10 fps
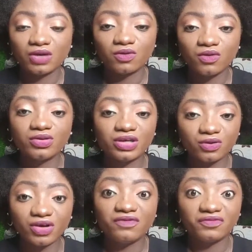they go
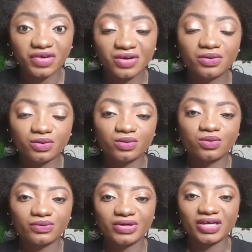a very
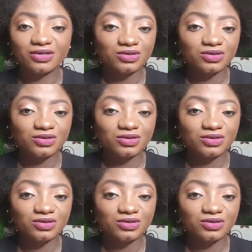long way.